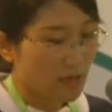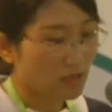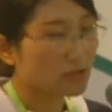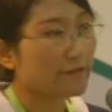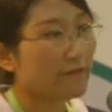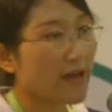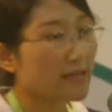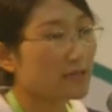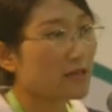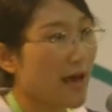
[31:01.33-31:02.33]

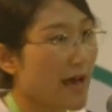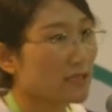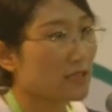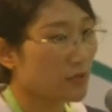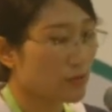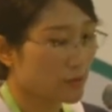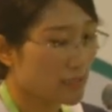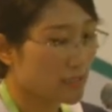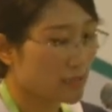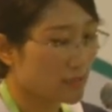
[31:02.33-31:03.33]
notifying the
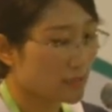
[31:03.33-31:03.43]
SUEs,